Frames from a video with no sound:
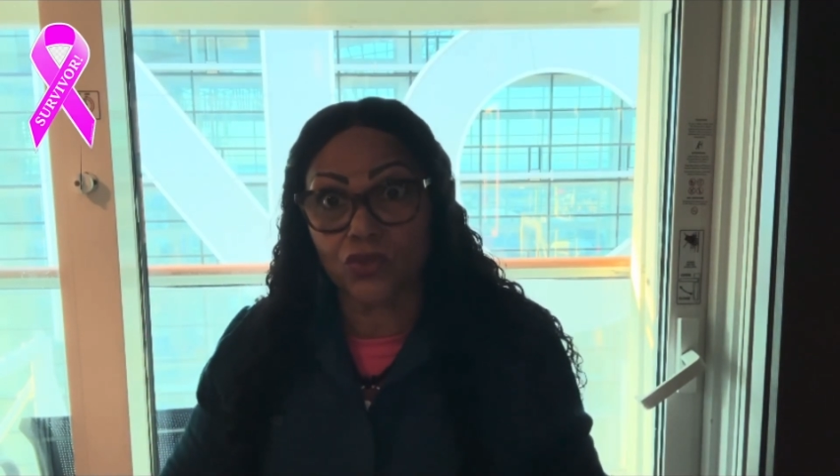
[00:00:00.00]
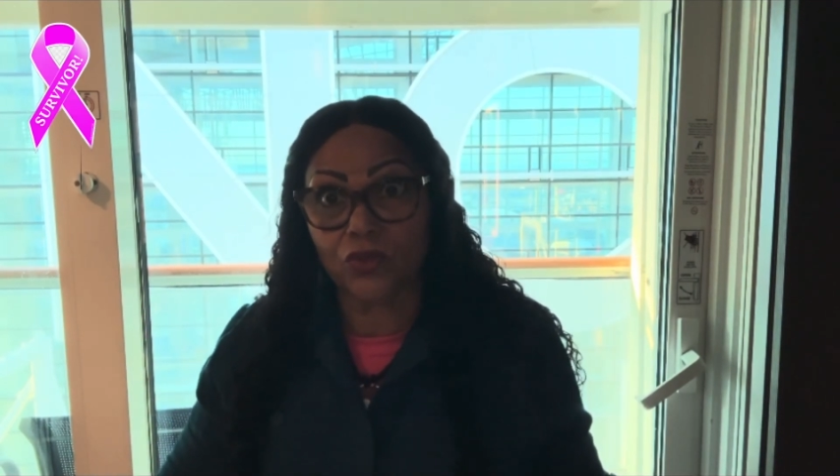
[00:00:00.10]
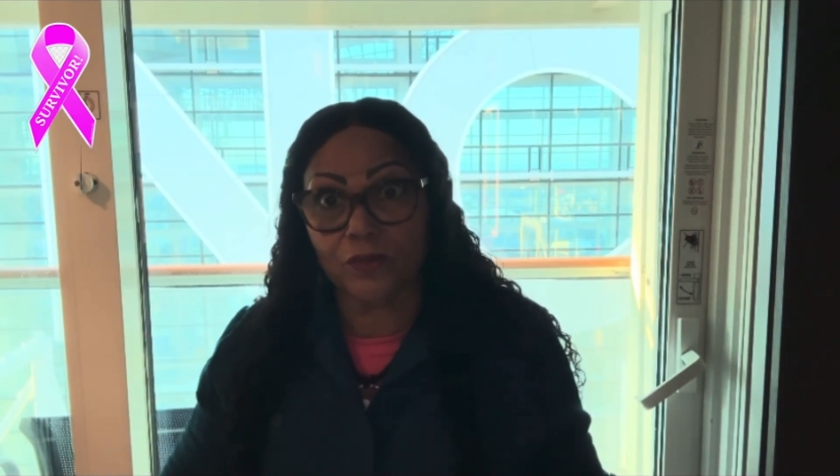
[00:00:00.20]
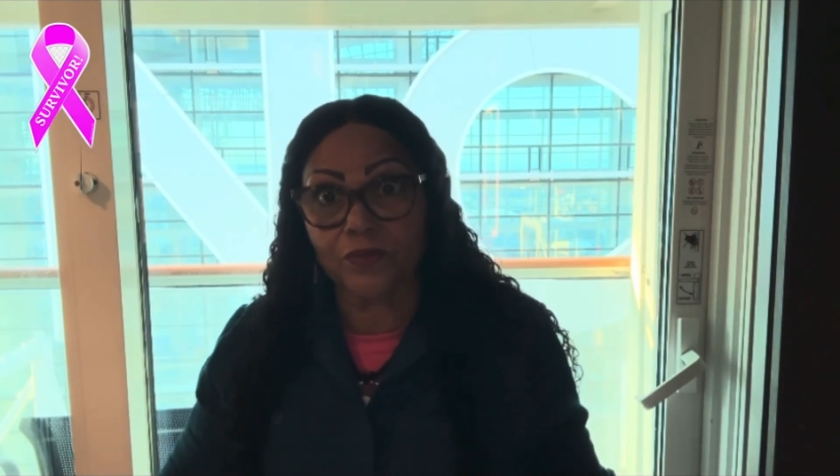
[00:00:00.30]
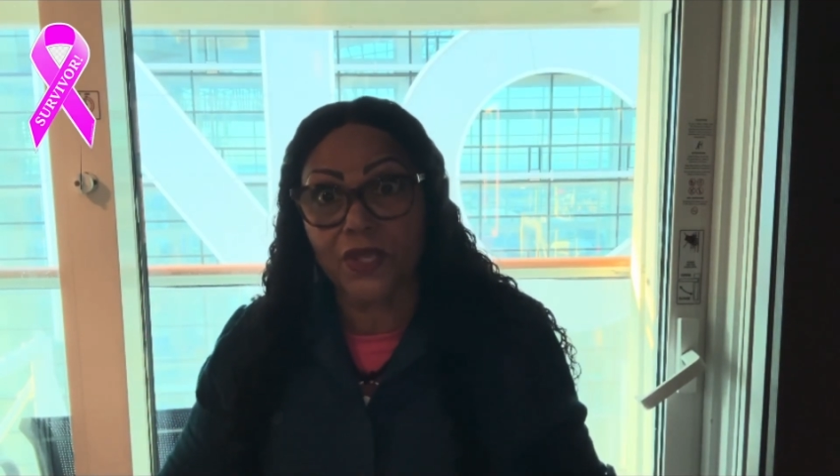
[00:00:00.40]

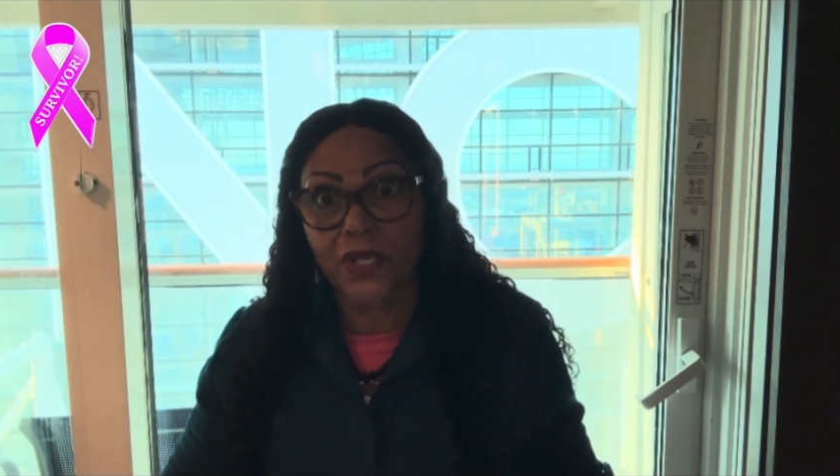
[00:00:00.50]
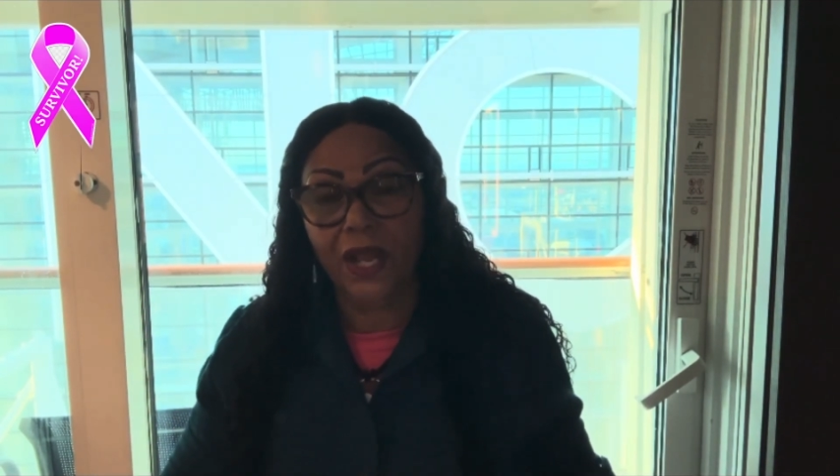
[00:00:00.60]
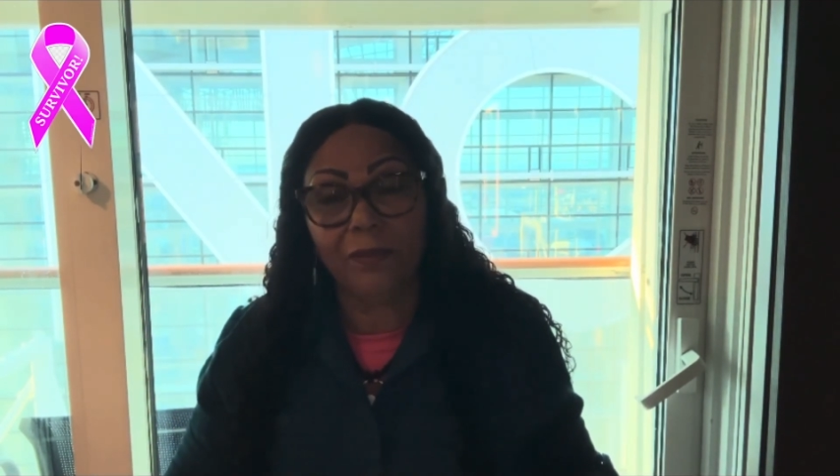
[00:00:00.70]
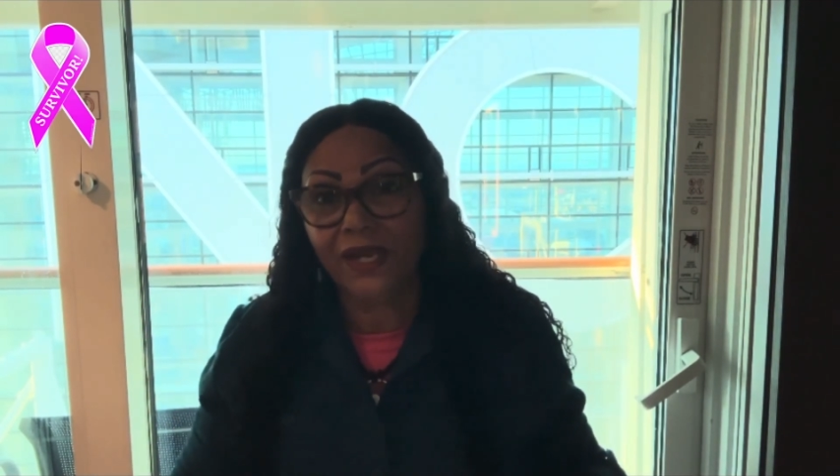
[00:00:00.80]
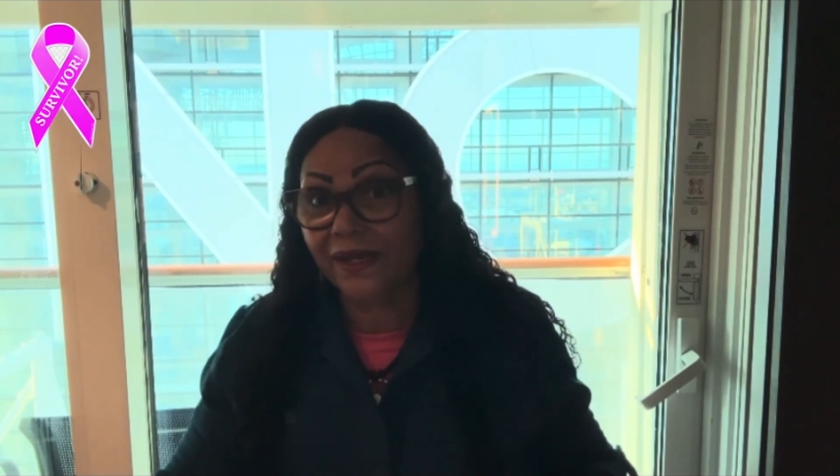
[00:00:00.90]
So
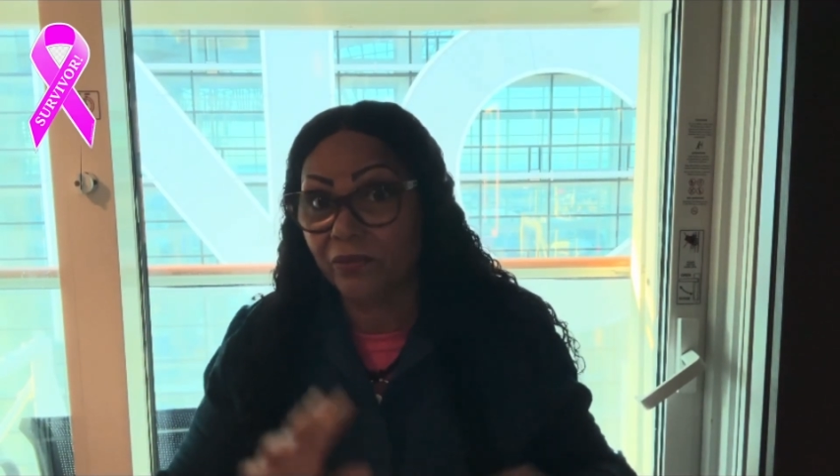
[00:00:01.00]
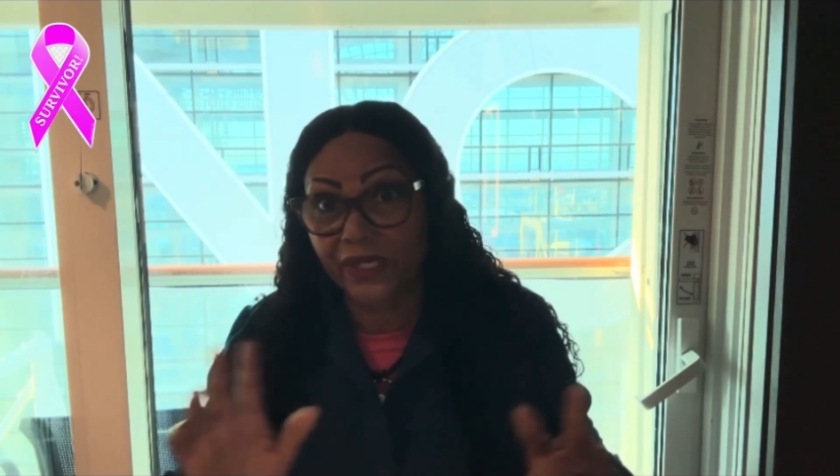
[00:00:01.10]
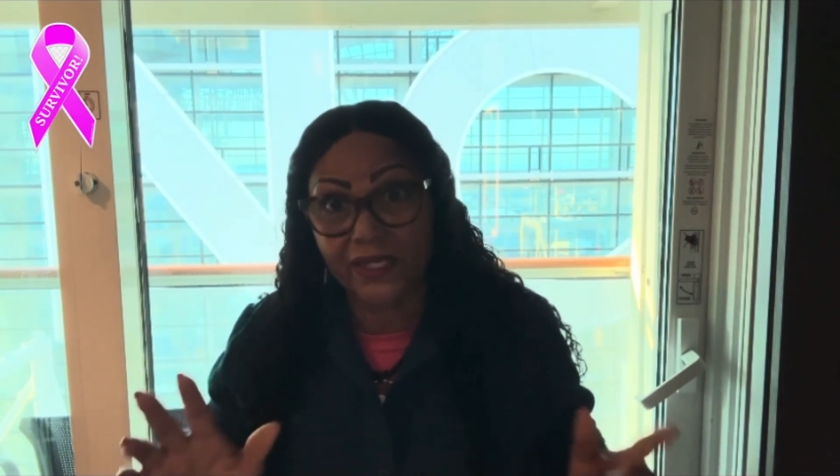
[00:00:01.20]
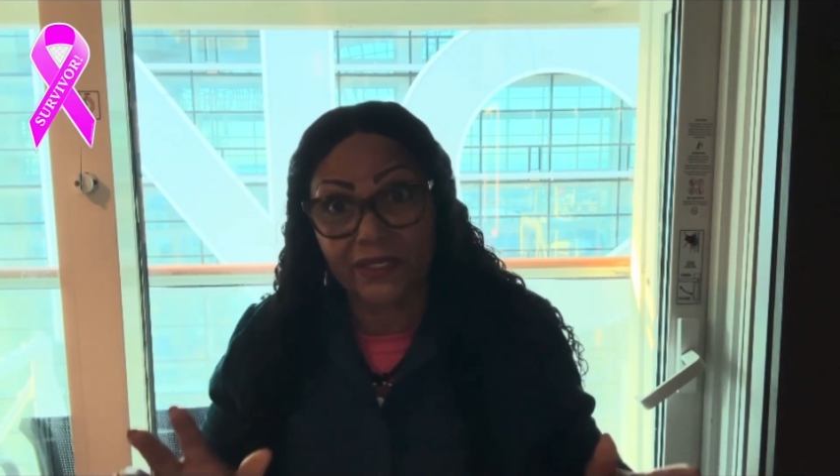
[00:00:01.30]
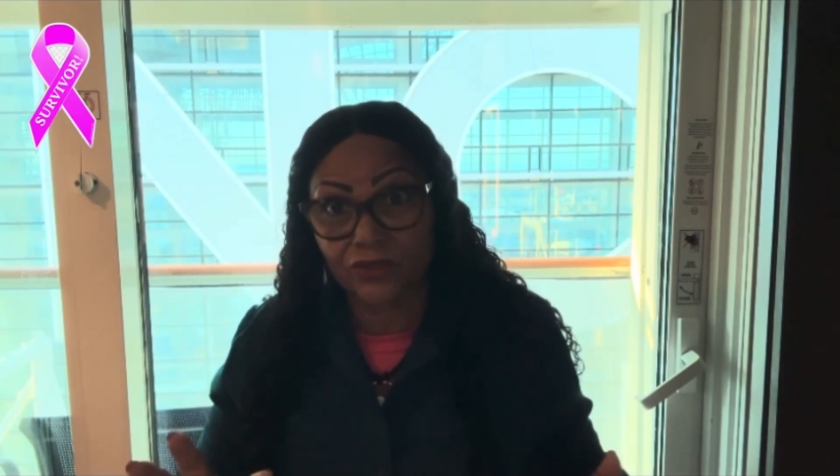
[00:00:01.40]
I'm not a
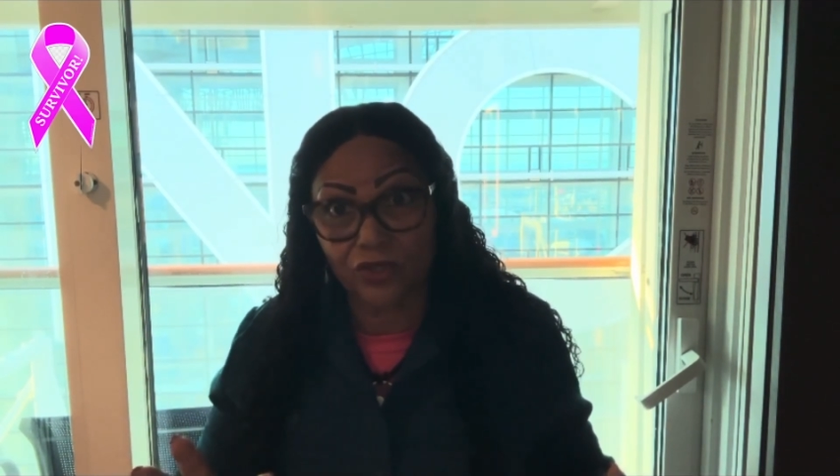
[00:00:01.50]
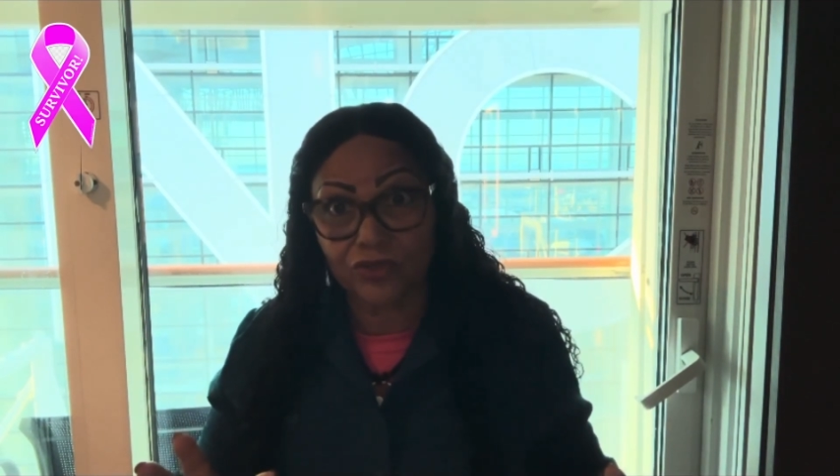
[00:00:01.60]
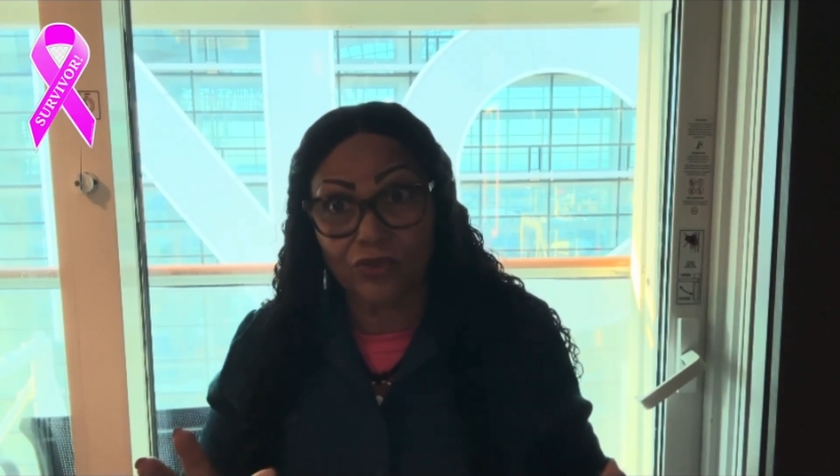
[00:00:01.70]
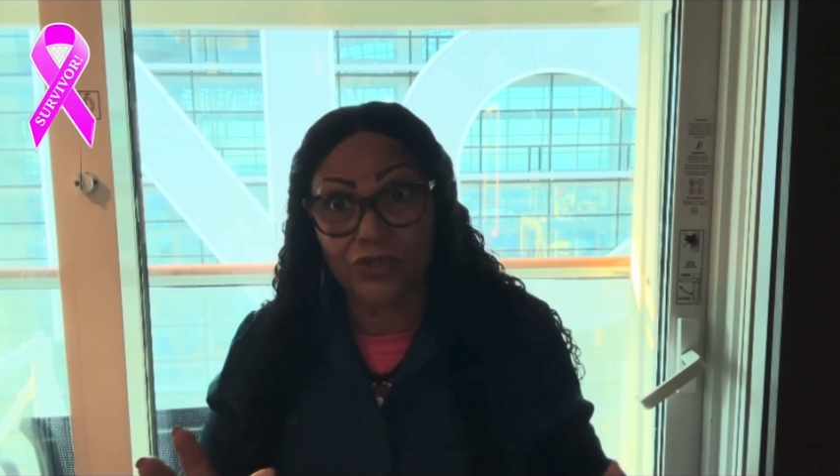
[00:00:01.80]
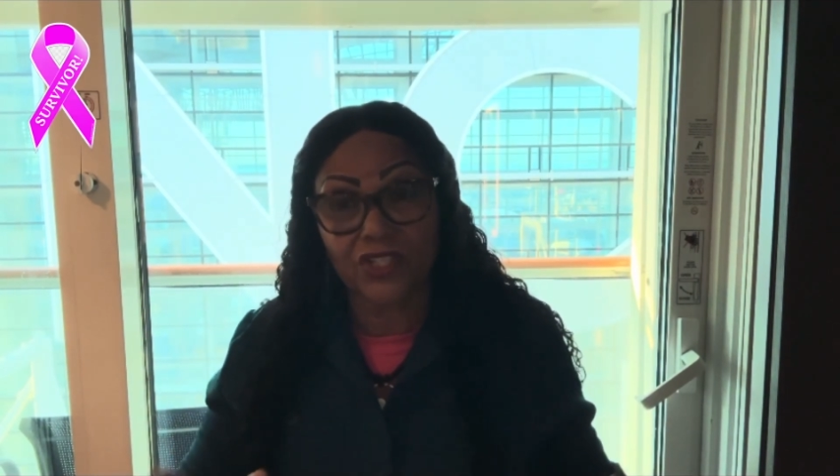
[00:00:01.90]
medical doctor.